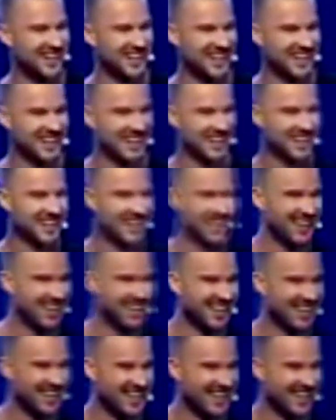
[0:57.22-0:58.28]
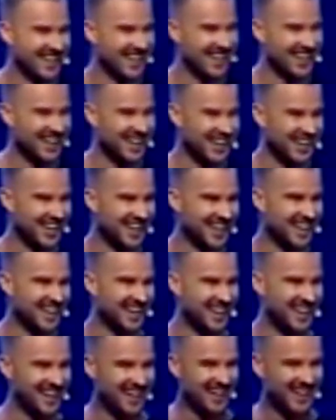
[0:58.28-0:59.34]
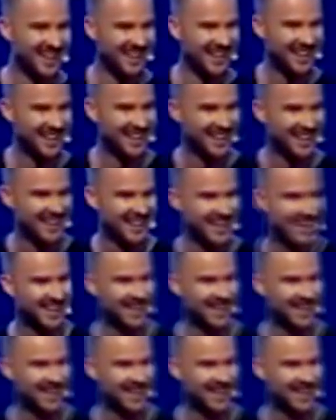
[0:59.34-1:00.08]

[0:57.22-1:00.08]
No one is speaking in this clip.